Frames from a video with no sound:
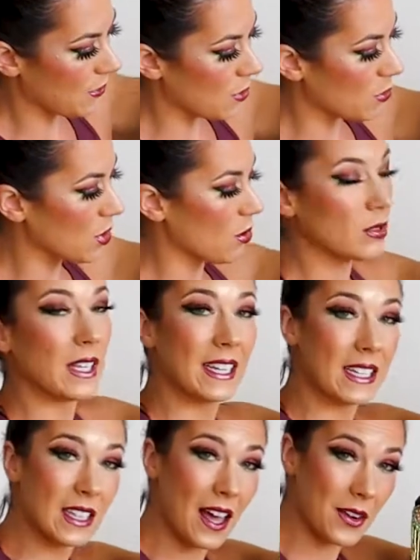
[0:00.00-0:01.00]
if you don't like
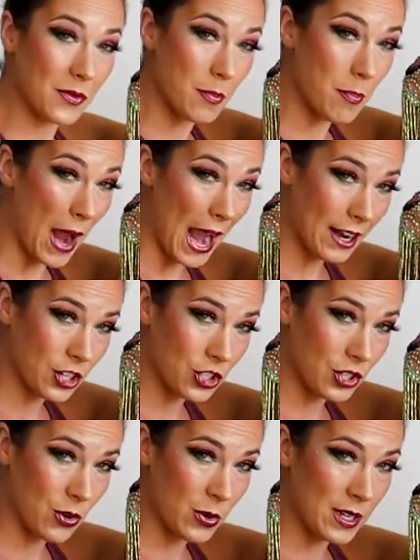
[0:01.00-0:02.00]
a lot of back
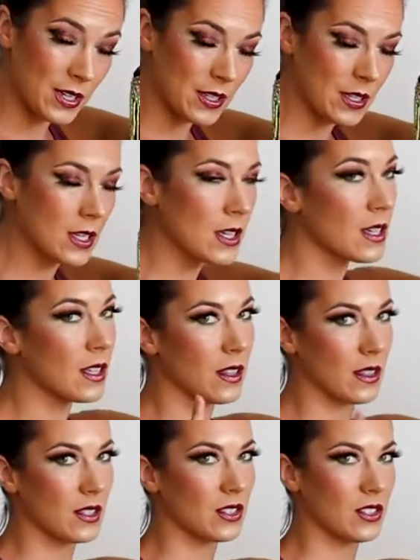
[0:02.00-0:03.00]
showing,
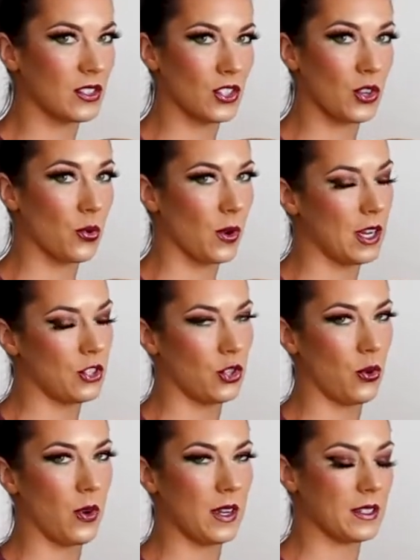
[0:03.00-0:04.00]
this is a great
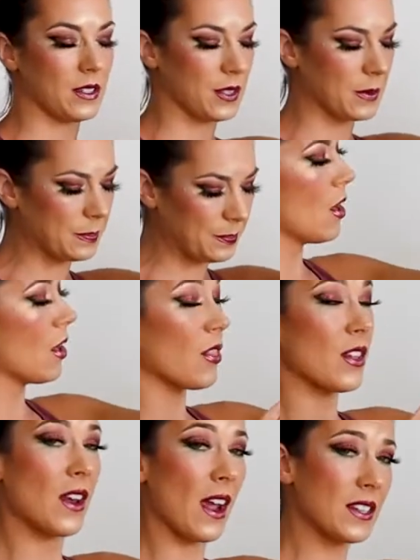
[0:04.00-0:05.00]
choice.
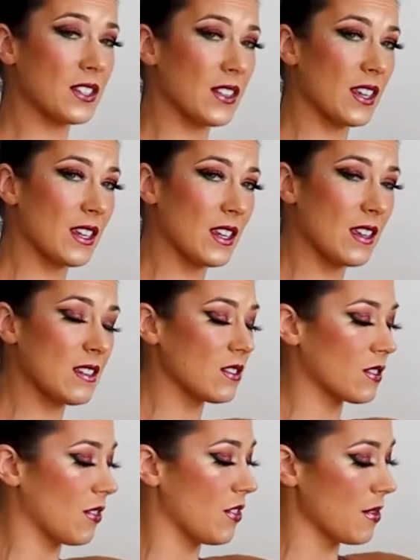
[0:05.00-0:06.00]
The nice thing
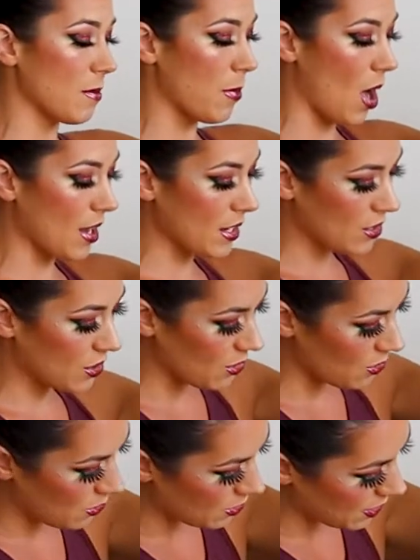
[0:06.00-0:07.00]
is the
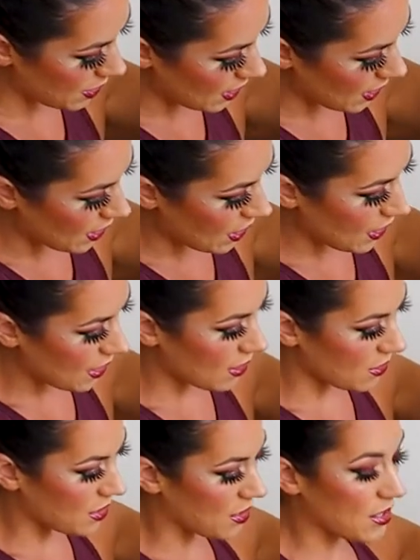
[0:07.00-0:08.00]
bodysuit
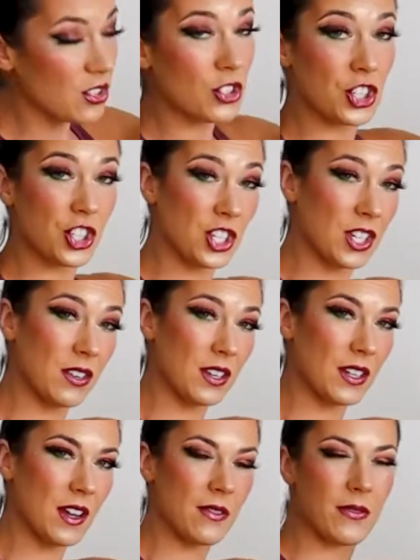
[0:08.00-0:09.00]
is still sheer
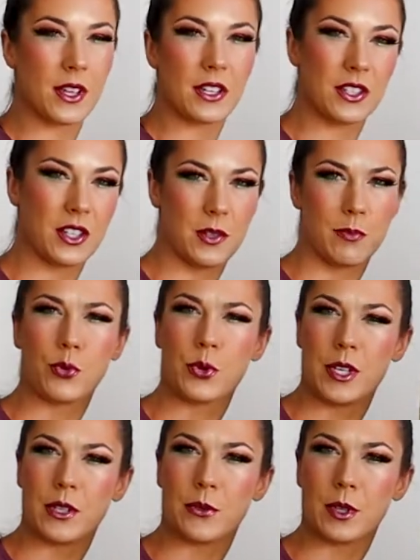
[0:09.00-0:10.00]
enough that it's going to
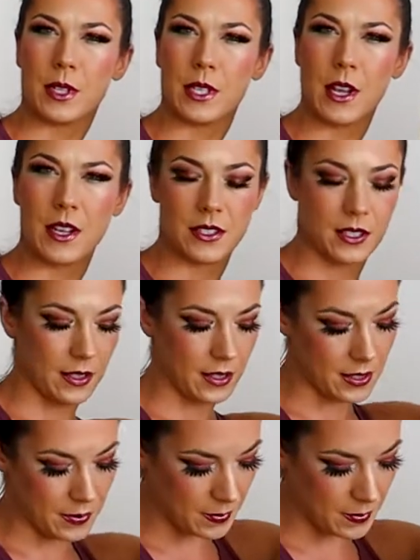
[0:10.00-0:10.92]
breathe really nicely.